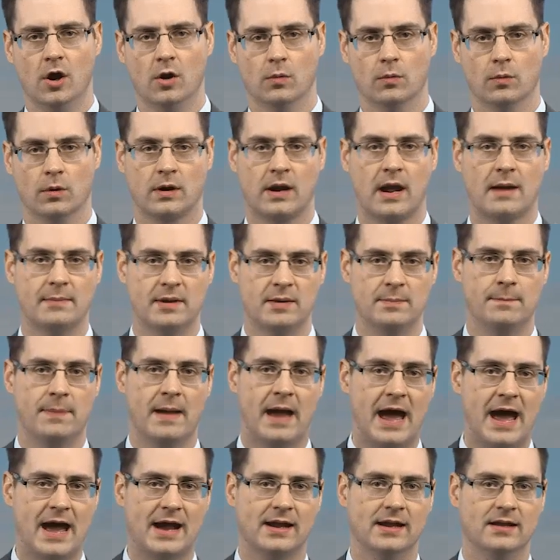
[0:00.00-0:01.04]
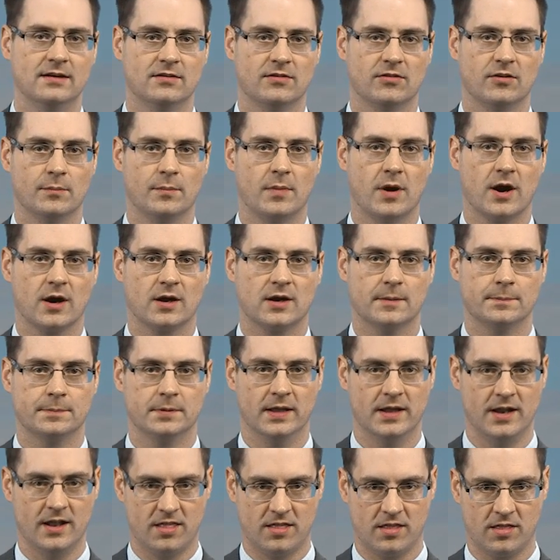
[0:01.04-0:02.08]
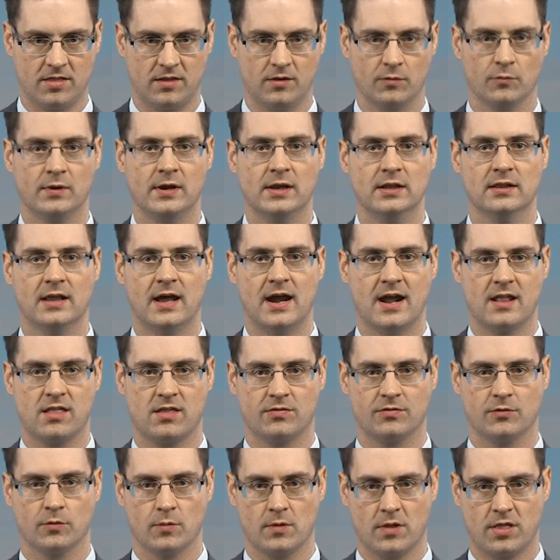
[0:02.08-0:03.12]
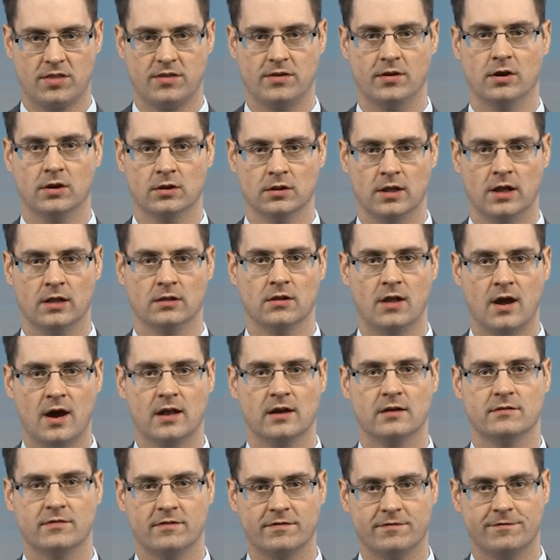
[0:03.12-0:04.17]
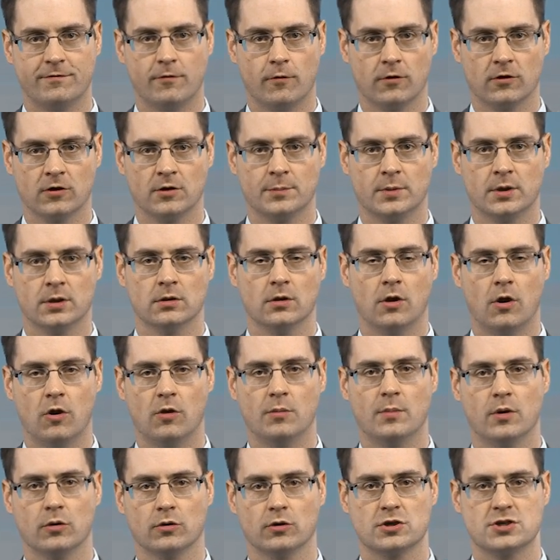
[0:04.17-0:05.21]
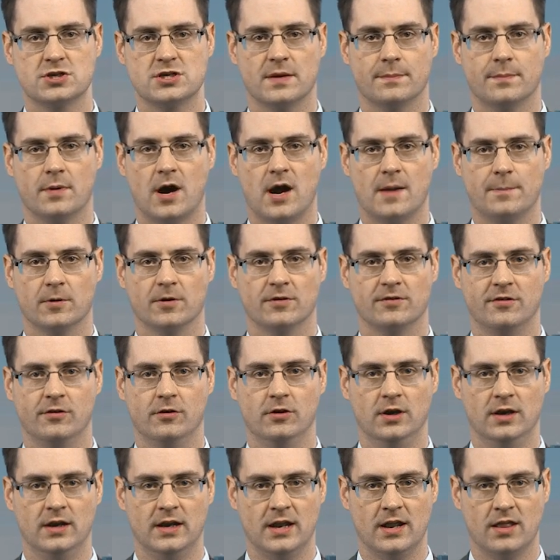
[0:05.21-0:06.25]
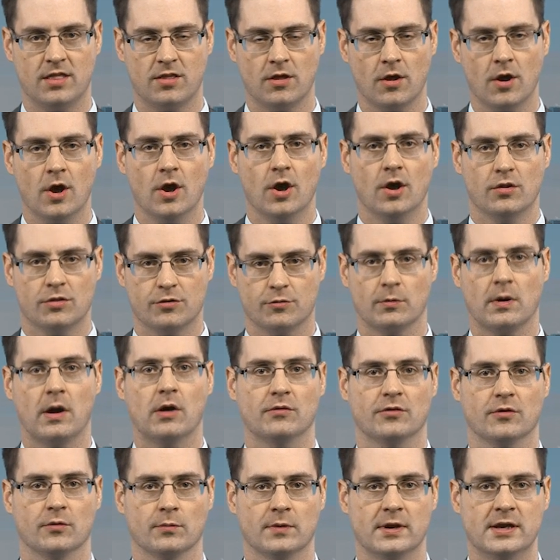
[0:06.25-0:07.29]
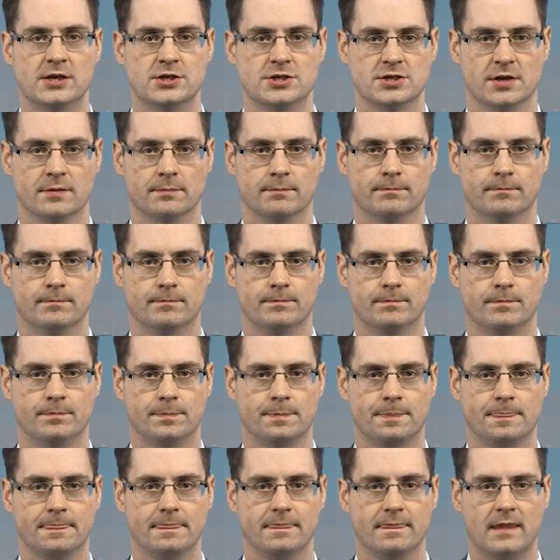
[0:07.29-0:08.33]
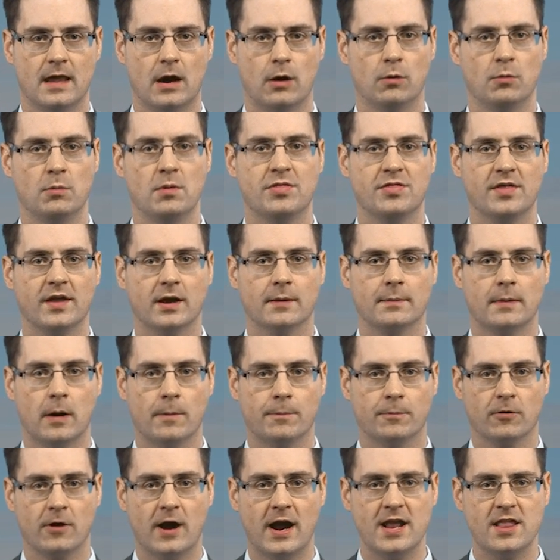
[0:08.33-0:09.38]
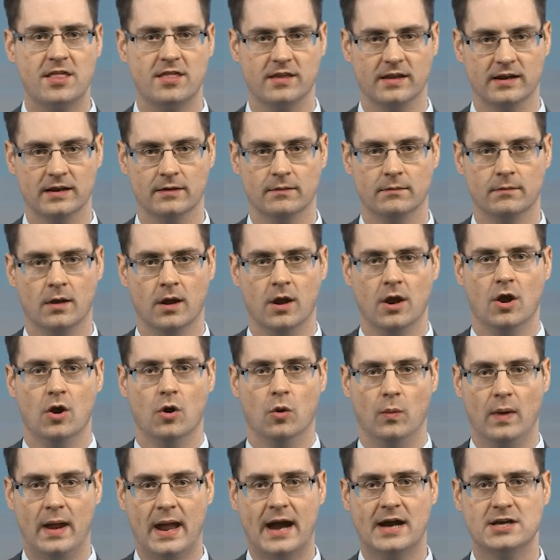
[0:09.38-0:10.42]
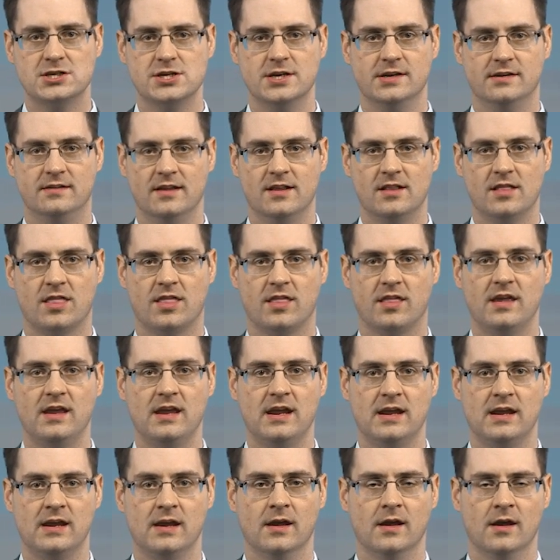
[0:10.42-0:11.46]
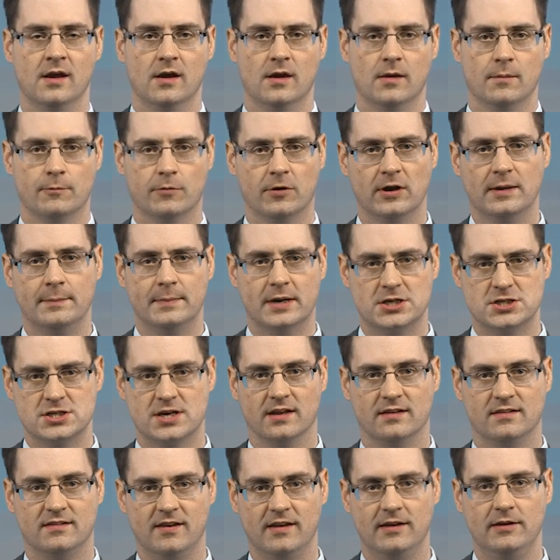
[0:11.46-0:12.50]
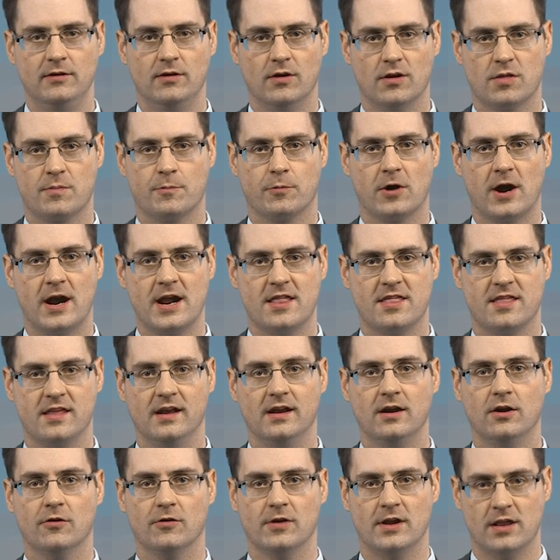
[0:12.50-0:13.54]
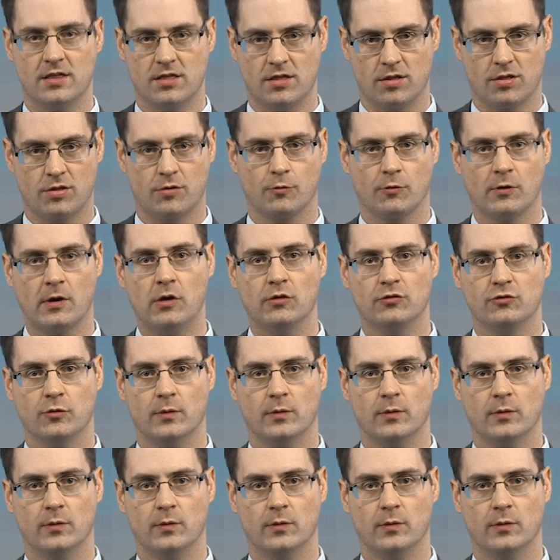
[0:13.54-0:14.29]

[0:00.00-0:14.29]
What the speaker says: were coming back into the marketplace as they realized that there was still a lot of affordable homeownership opportunities throughout the region. Now, when we think about pricing, we actually did see pretty much continuous price increases throughout